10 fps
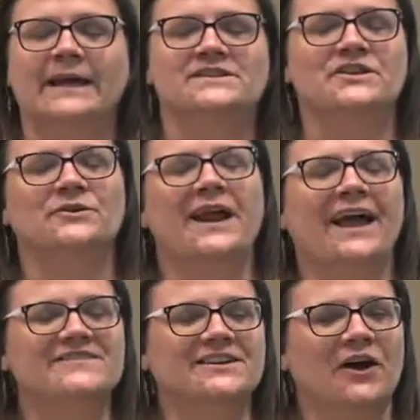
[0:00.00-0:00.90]
So you'd
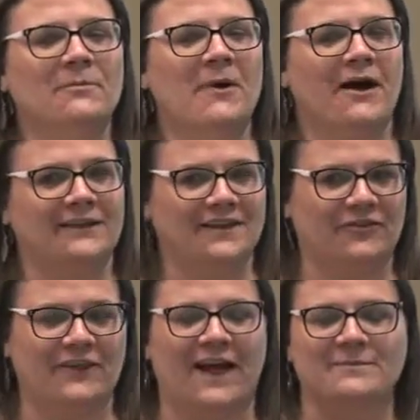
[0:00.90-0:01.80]
have to call Molly
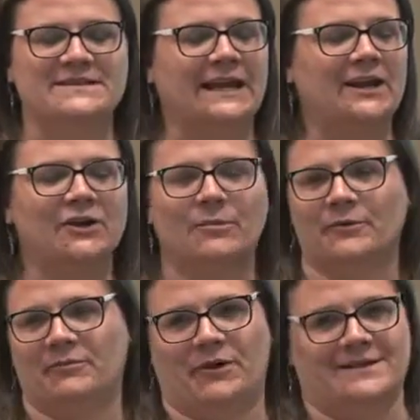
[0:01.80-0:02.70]
for that. I'm terrible
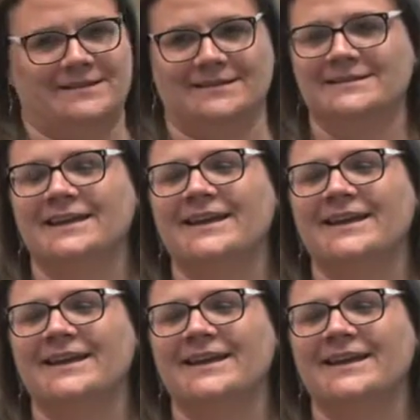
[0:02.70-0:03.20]
with prices.